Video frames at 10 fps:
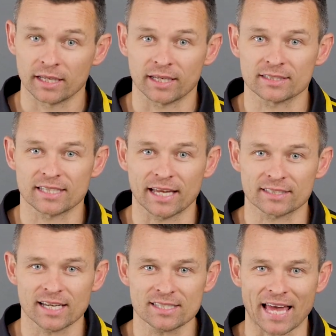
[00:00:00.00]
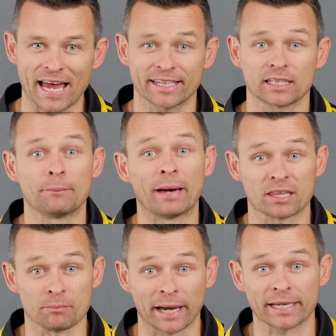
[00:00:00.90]
is that just adding the
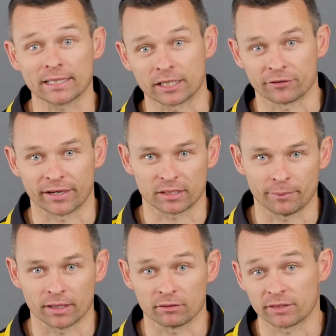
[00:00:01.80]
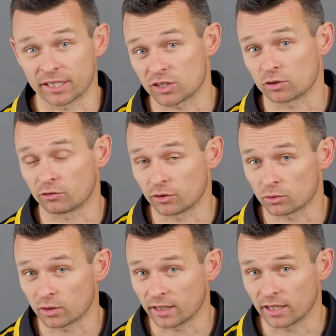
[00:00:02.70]
mathematically correct amount of additional fuel
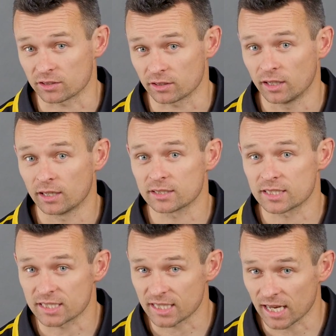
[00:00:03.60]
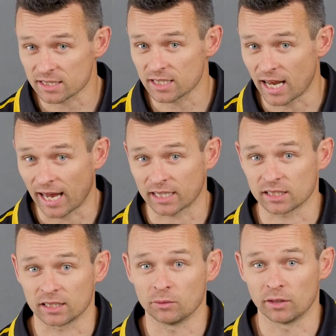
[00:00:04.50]
to the engine doesn't
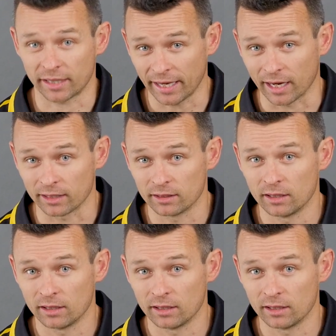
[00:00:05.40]
actually work out.